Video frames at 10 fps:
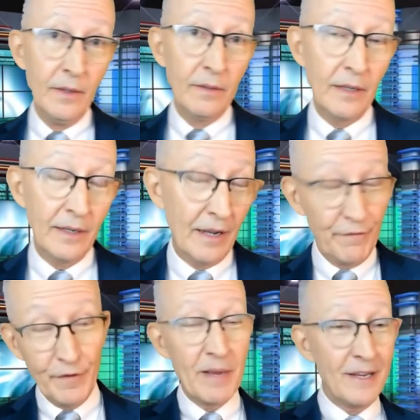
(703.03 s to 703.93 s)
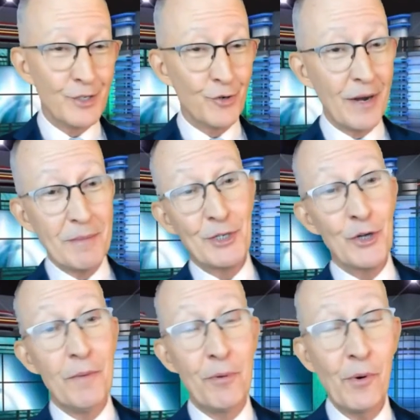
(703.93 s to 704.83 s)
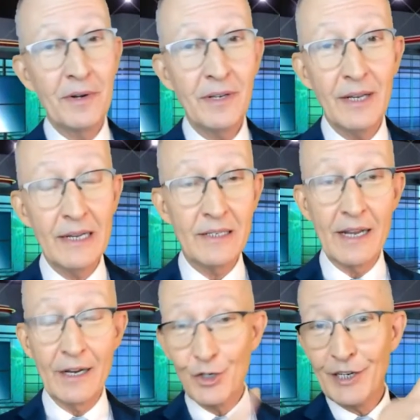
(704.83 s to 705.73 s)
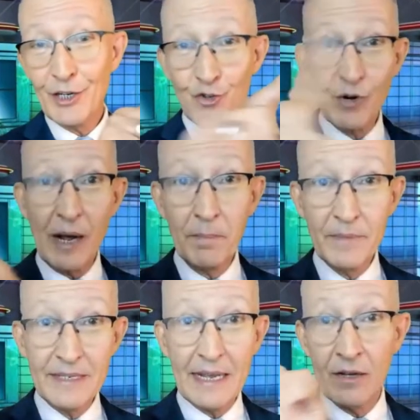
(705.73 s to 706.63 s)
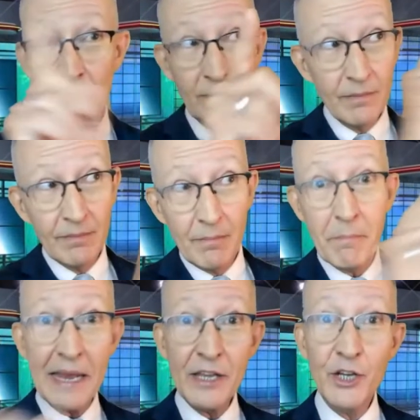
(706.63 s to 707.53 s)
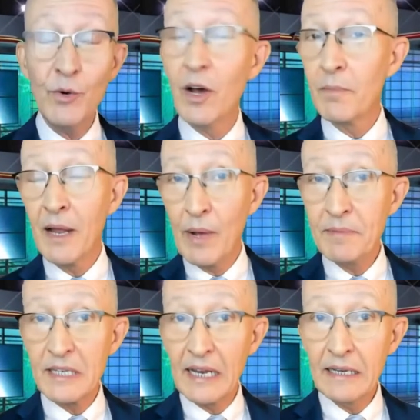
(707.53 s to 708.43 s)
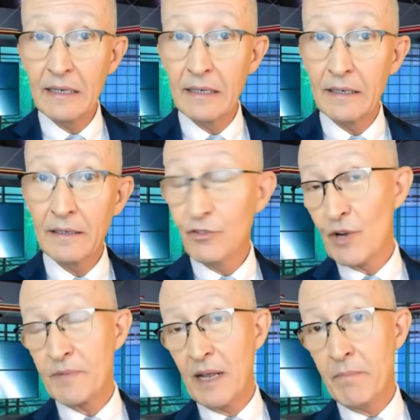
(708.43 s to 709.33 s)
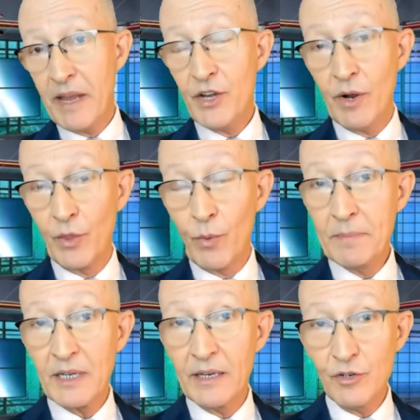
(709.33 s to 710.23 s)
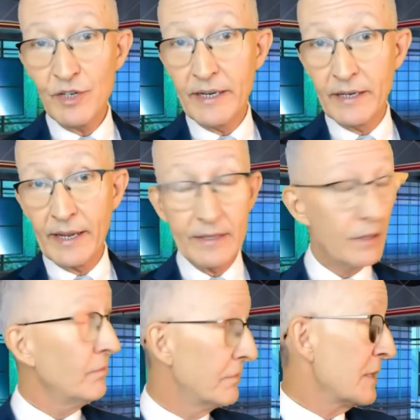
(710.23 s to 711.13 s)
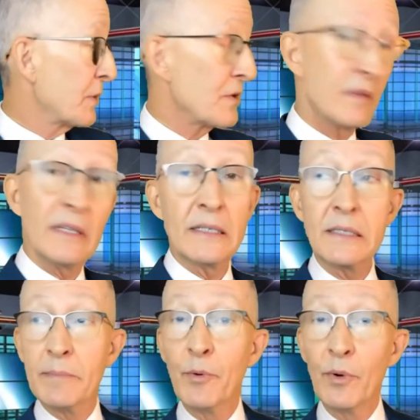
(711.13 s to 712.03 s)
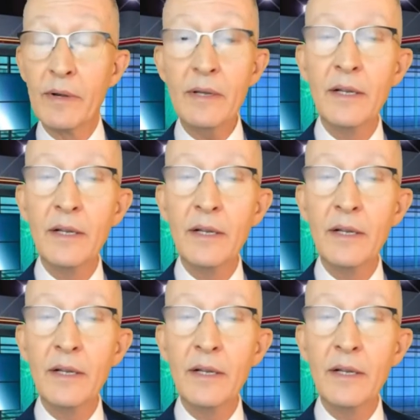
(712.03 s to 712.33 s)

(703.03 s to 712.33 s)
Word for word: I, I feel my Instagram is so important. It's actually a drop down menu on my website. You know, drop down menu on the website usually indicates, oh, this person thinks it's important.